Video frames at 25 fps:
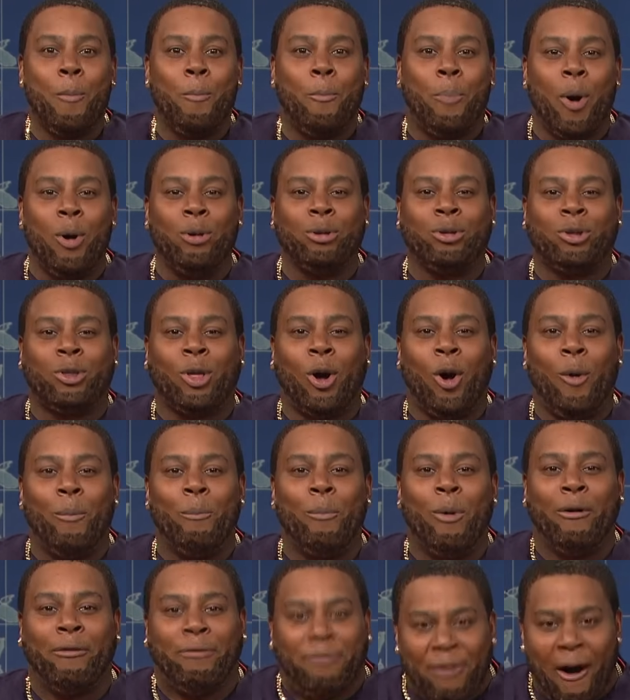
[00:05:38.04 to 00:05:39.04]
Punto
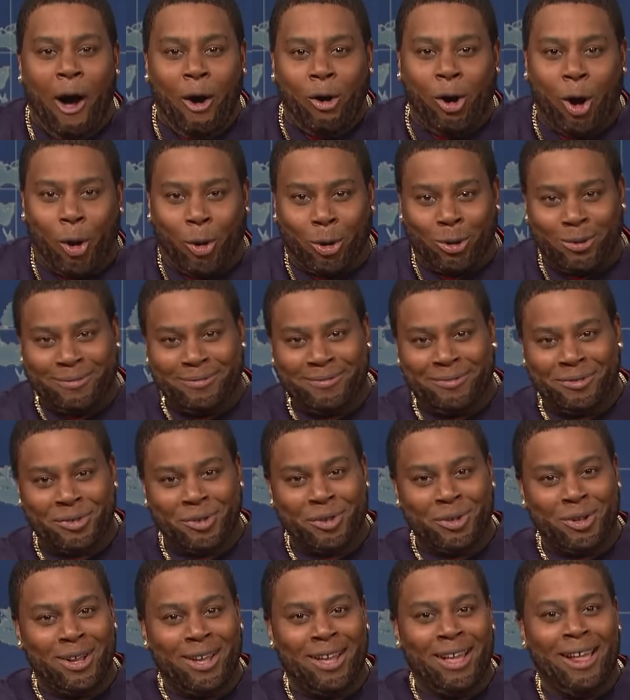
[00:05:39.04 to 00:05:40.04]
mofongo.
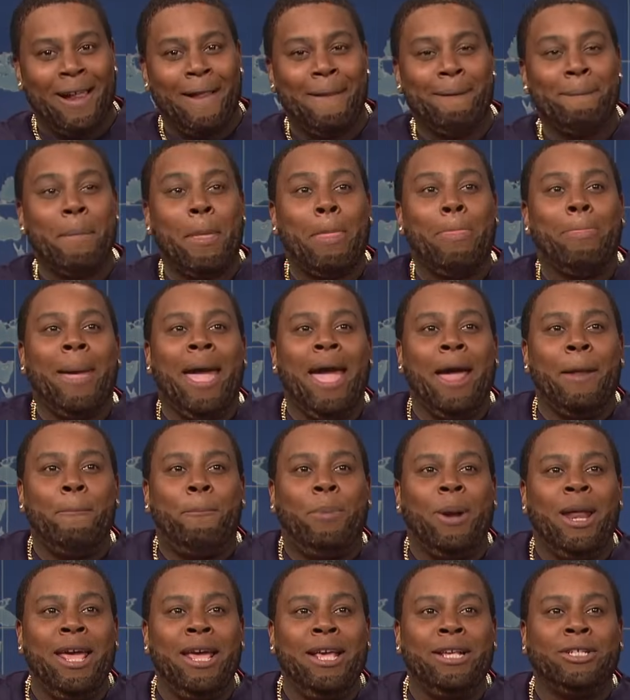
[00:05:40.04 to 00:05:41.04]
and
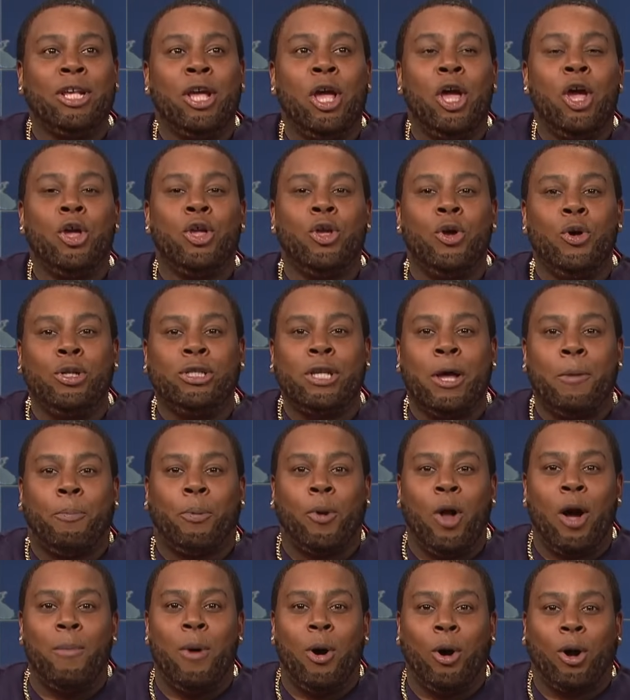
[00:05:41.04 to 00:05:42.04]
please use the
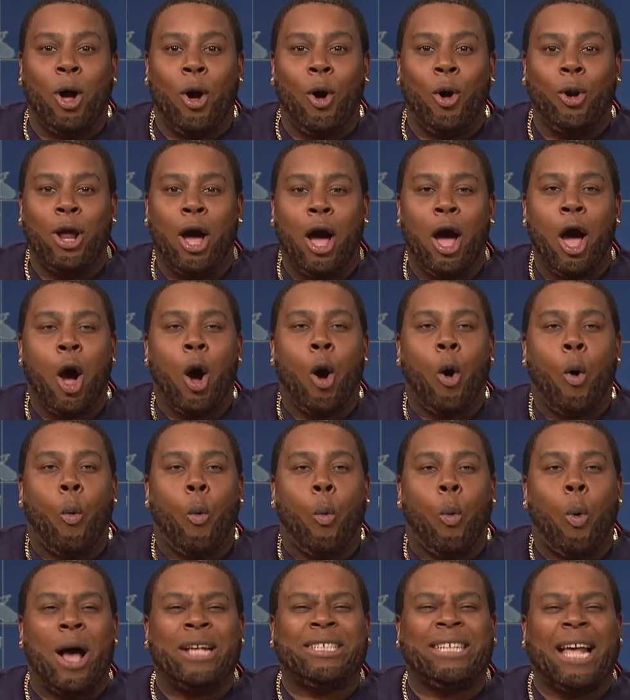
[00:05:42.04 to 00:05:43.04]
promo code
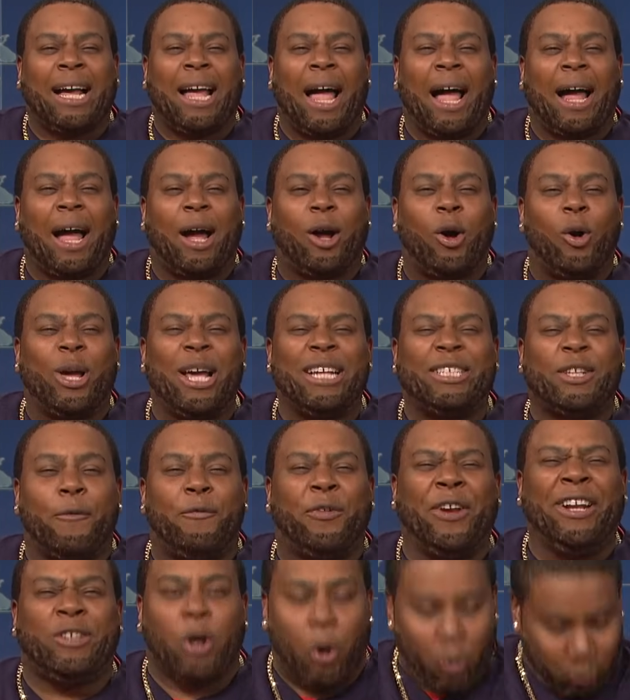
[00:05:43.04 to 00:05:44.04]
WASAKAKA COQUESO
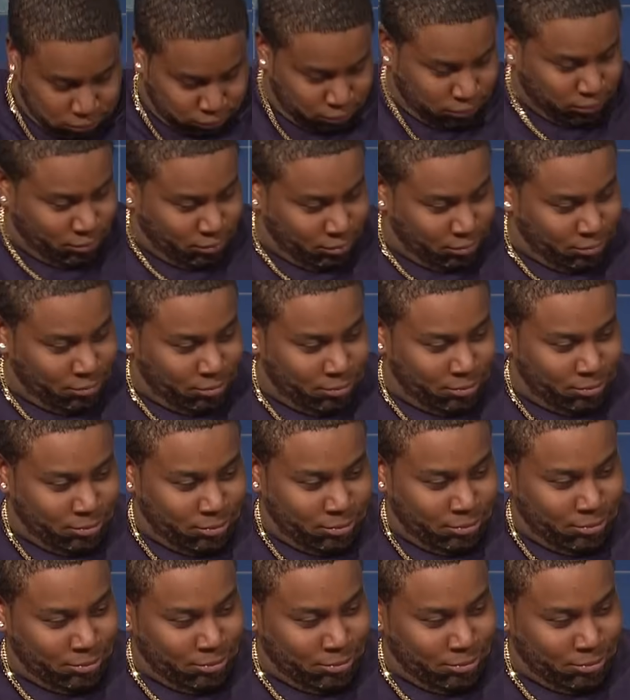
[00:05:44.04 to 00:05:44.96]
FRITO. more